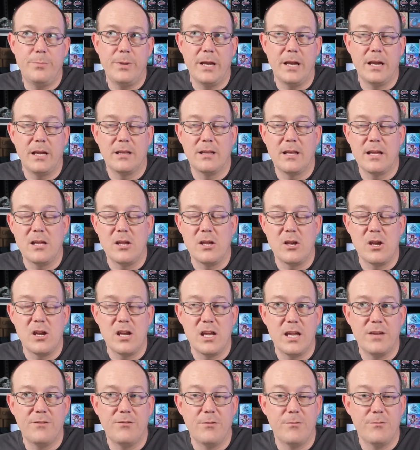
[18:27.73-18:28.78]
Being that you
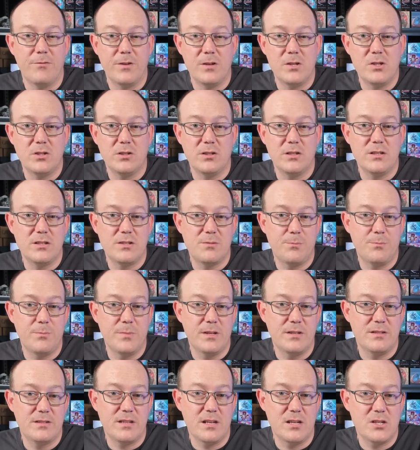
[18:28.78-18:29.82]
can give him vigilance
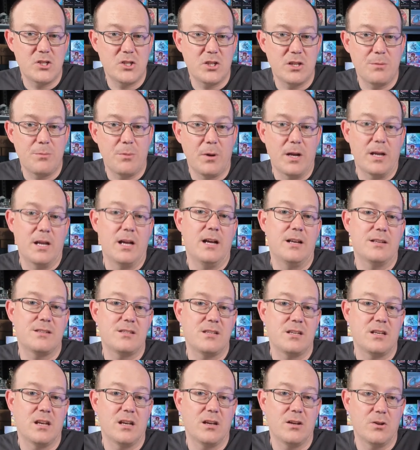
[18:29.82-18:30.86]
essentially by
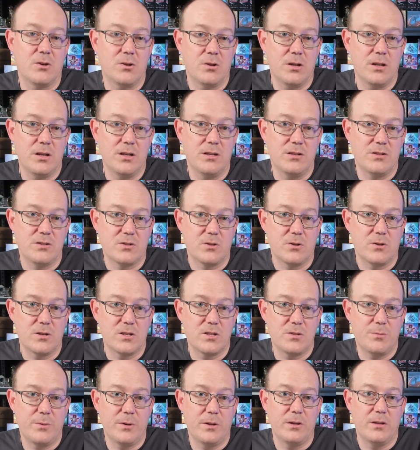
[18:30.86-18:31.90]
casting a
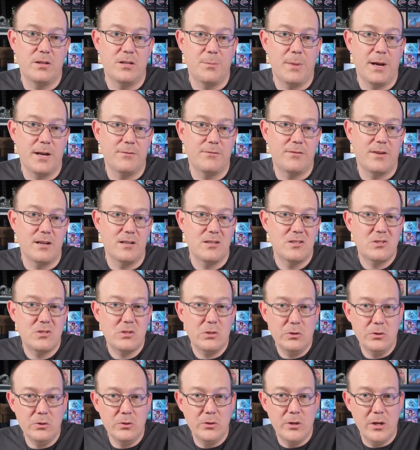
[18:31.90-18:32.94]
historic spell in your main phase
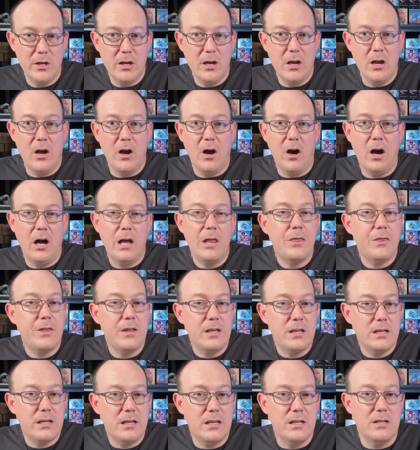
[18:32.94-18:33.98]
2, I
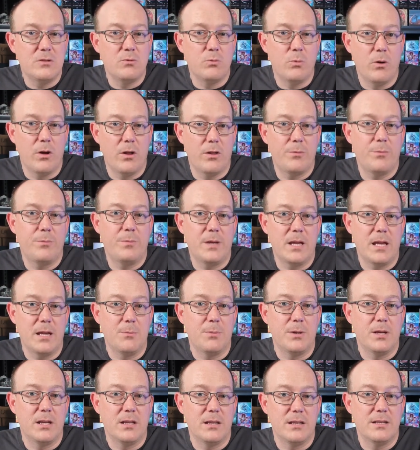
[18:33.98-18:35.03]
think he's worth
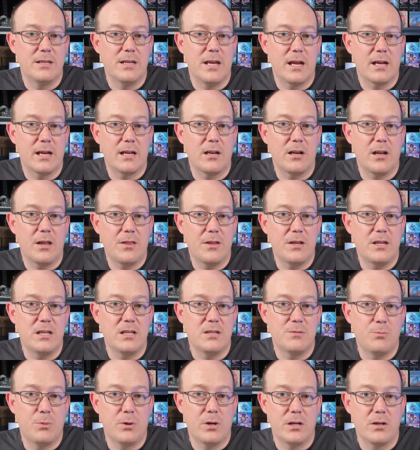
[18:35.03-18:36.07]
keeping in the deck, and I think
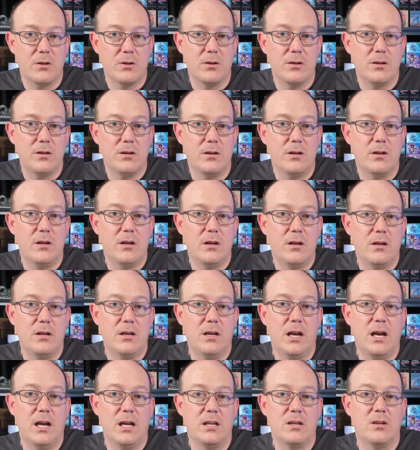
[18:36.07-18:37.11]
he's pretty good.
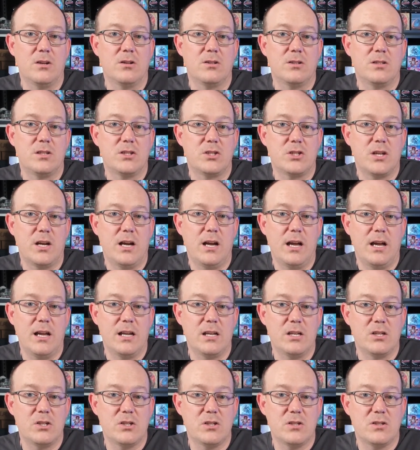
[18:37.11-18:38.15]
You got Tashar,
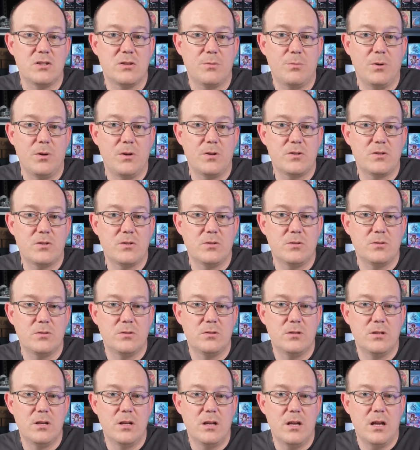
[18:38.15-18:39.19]
Ancient's
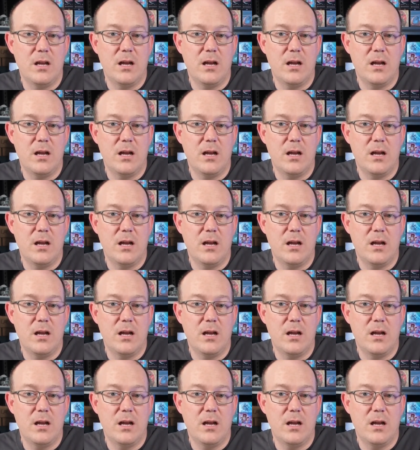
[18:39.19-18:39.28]
Apostle.